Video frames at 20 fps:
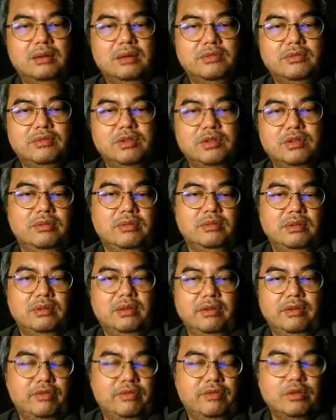So
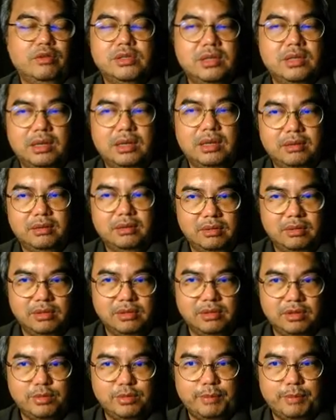if
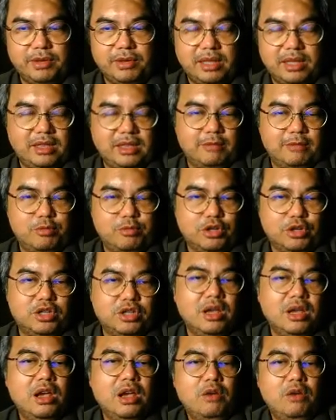those people that they
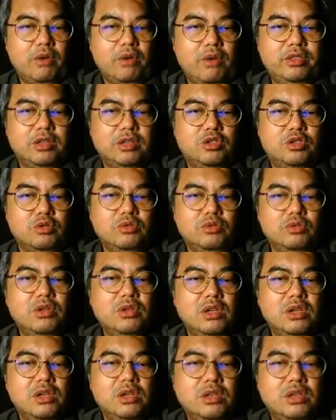approached wanted to,
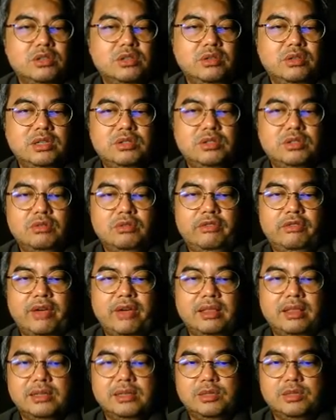so these two
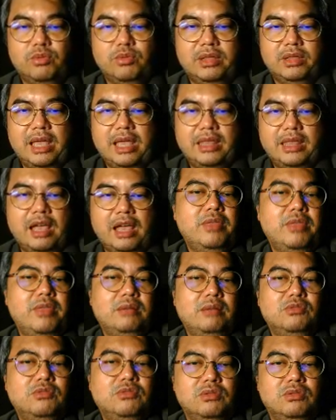fellows would then help
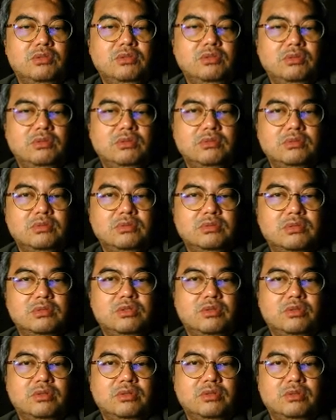them
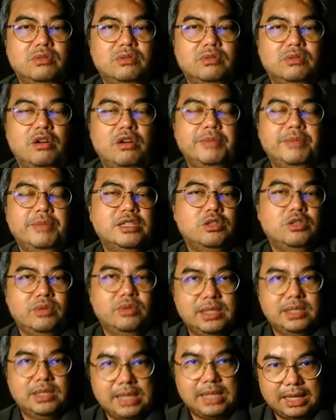to commit
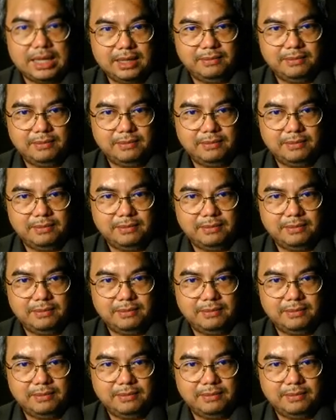suicide.